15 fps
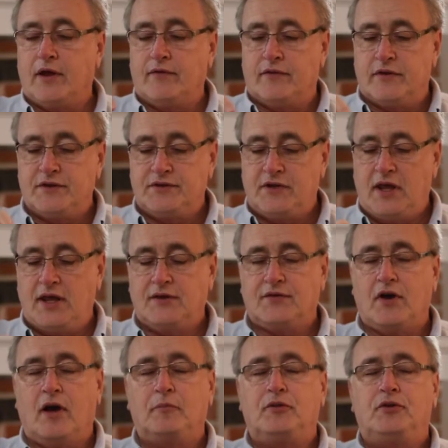
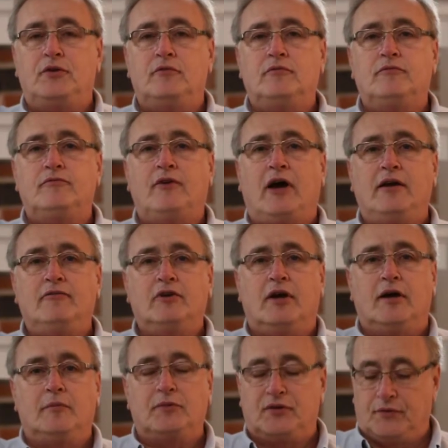takes up to 5
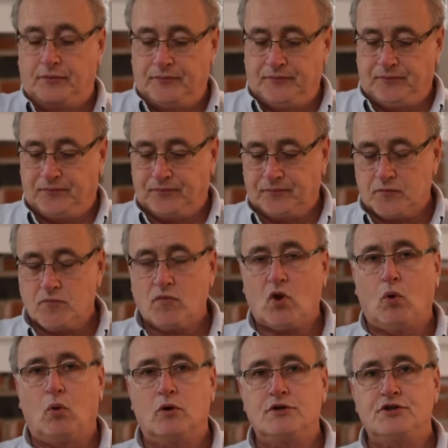cups,
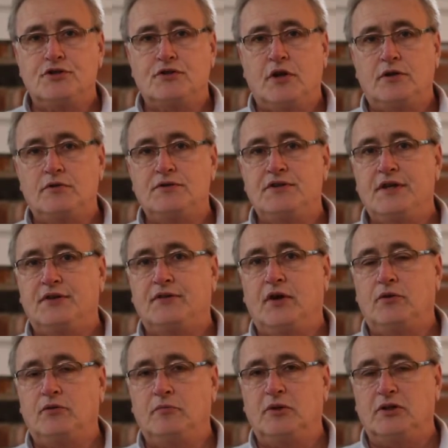or just under
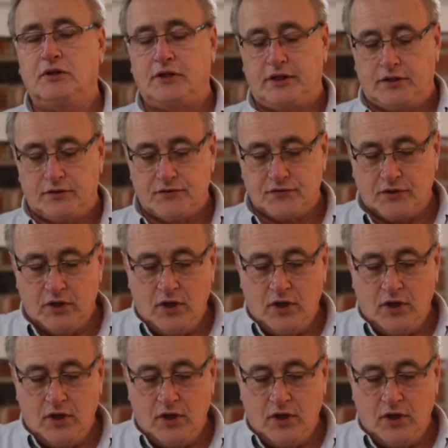600 milliliters,